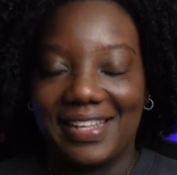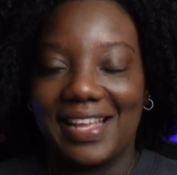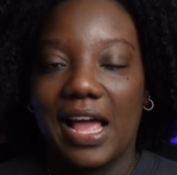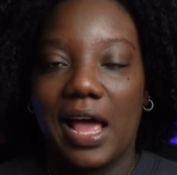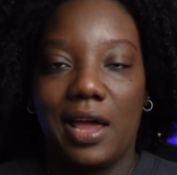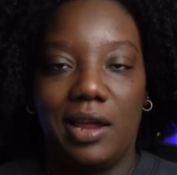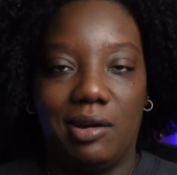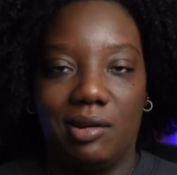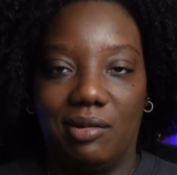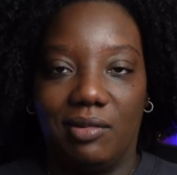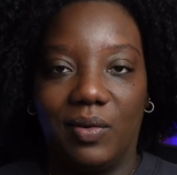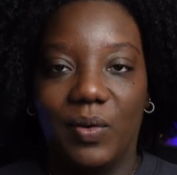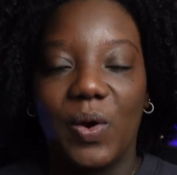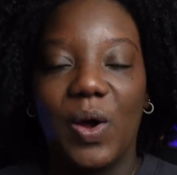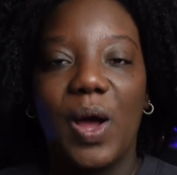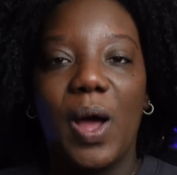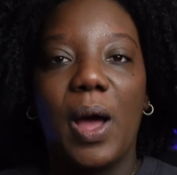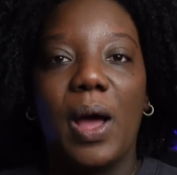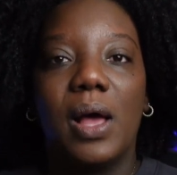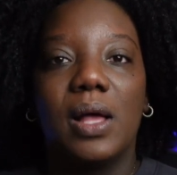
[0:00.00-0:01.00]
I know.
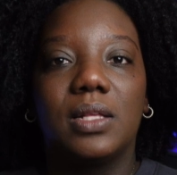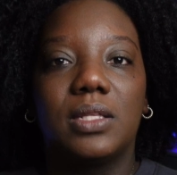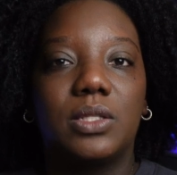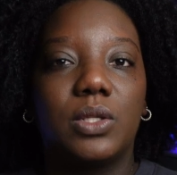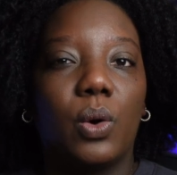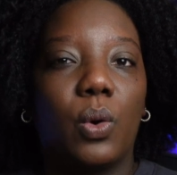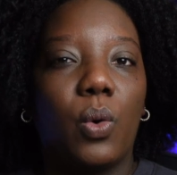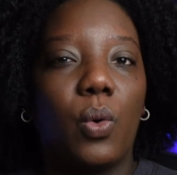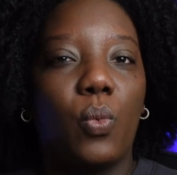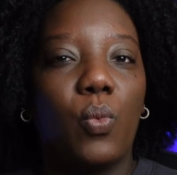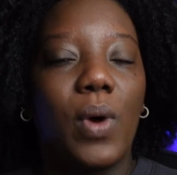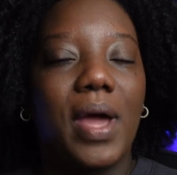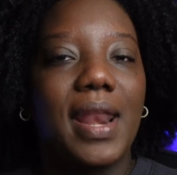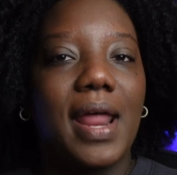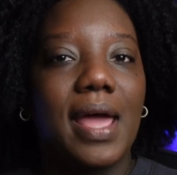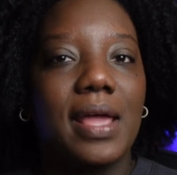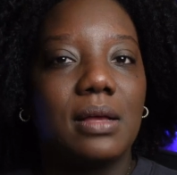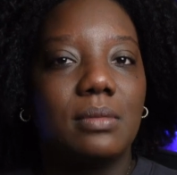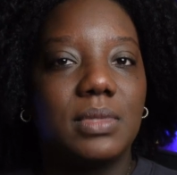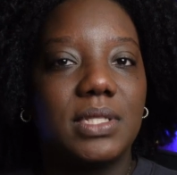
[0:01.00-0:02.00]
So when
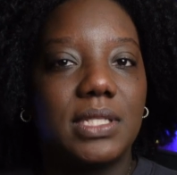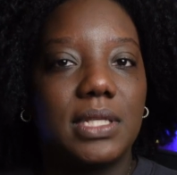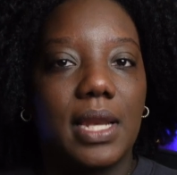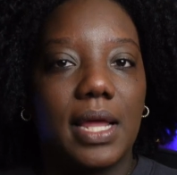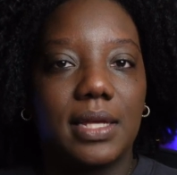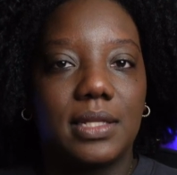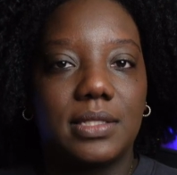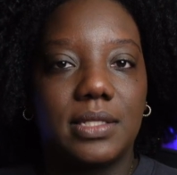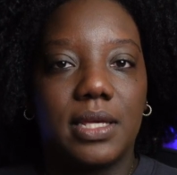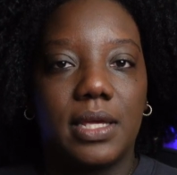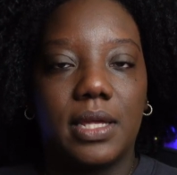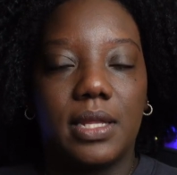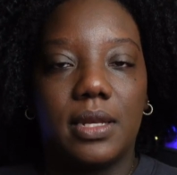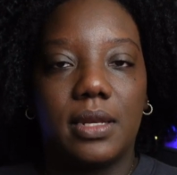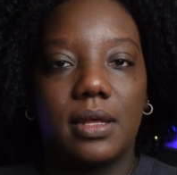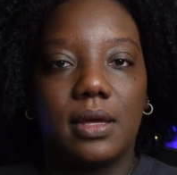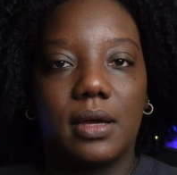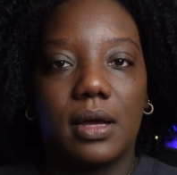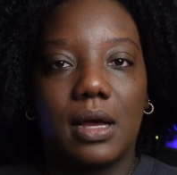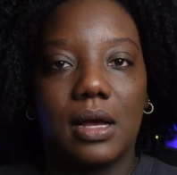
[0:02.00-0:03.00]
I am
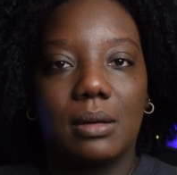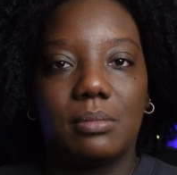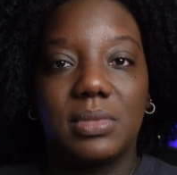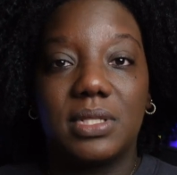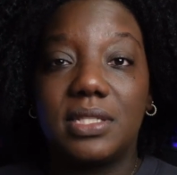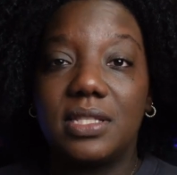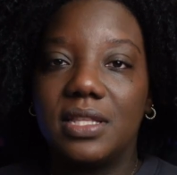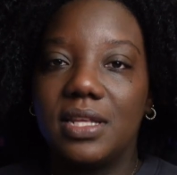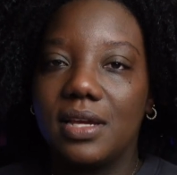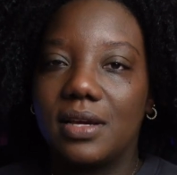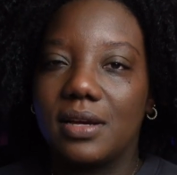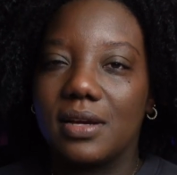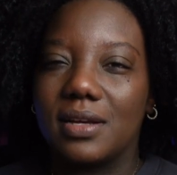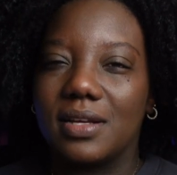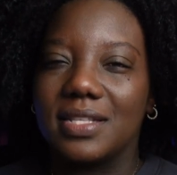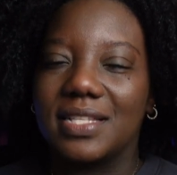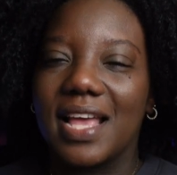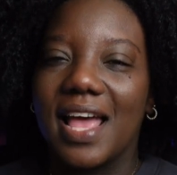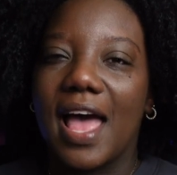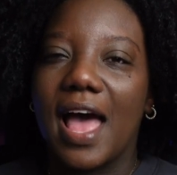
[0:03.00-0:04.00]
selecting
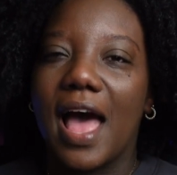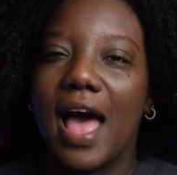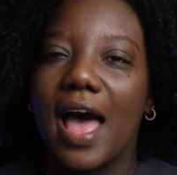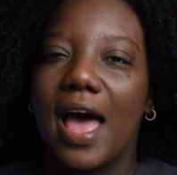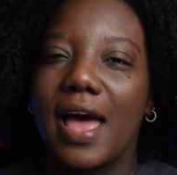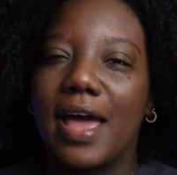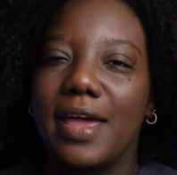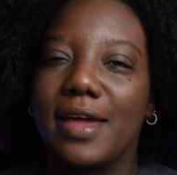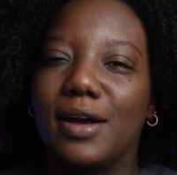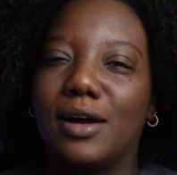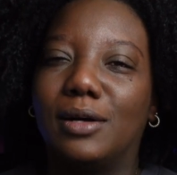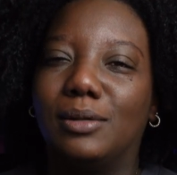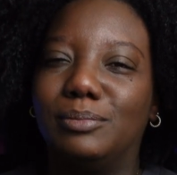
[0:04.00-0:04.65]
sneakers, I